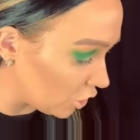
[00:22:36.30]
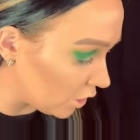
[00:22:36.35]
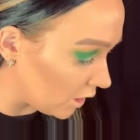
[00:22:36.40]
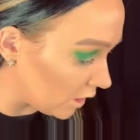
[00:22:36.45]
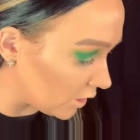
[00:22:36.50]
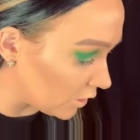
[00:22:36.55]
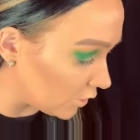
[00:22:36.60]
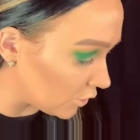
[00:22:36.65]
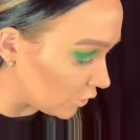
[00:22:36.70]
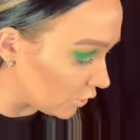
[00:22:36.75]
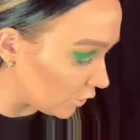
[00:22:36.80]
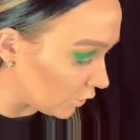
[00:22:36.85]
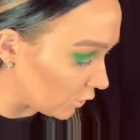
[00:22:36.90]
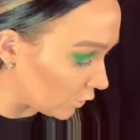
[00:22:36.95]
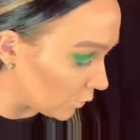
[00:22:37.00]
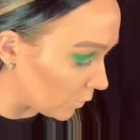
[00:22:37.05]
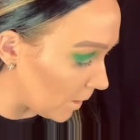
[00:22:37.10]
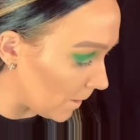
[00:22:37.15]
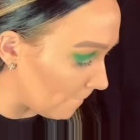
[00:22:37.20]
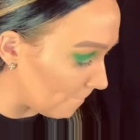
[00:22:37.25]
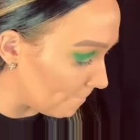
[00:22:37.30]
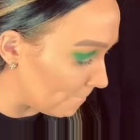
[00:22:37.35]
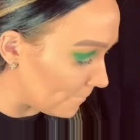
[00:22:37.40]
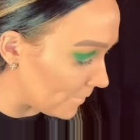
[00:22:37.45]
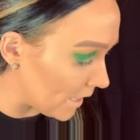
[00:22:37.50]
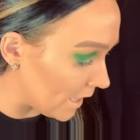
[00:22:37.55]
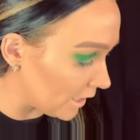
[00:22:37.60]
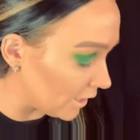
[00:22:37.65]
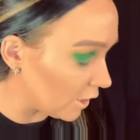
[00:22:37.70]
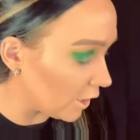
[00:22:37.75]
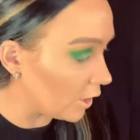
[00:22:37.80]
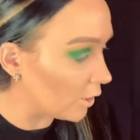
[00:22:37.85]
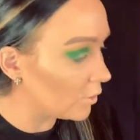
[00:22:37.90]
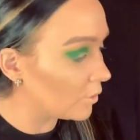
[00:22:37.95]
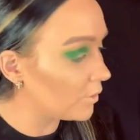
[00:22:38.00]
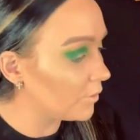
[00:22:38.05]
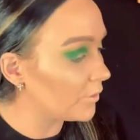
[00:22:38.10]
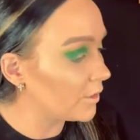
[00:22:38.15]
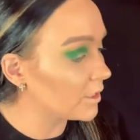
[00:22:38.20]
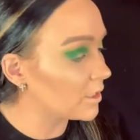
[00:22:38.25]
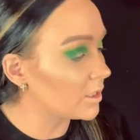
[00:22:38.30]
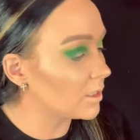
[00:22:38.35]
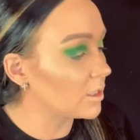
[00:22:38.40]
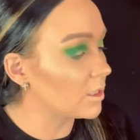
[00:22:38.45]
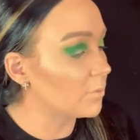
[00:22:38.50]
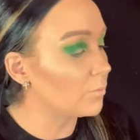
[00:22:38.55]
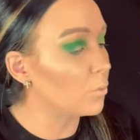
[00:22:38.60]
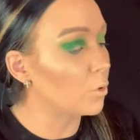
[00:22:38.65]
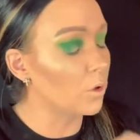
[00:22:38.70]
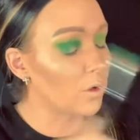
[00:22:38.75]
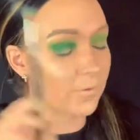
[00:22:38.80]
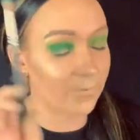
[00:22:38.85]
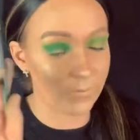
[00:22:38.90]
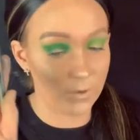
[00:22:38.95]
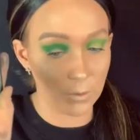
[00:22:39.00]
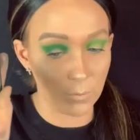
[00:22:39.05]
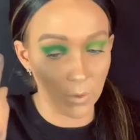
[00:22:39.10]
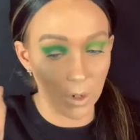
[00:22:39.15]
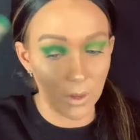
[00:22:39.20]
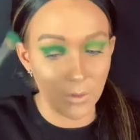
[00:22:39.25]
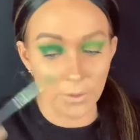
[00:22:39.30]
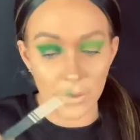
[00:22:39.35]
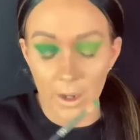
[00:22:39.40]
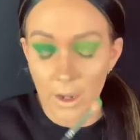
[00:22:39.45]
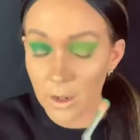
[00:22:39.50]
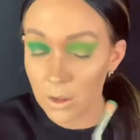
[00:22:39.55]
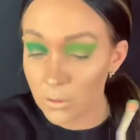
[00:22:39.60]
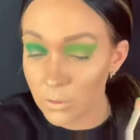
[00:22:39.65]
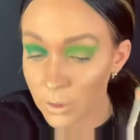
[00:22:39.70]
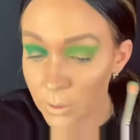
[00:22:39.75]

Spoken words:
into Meadow. This is the Morphe one though. The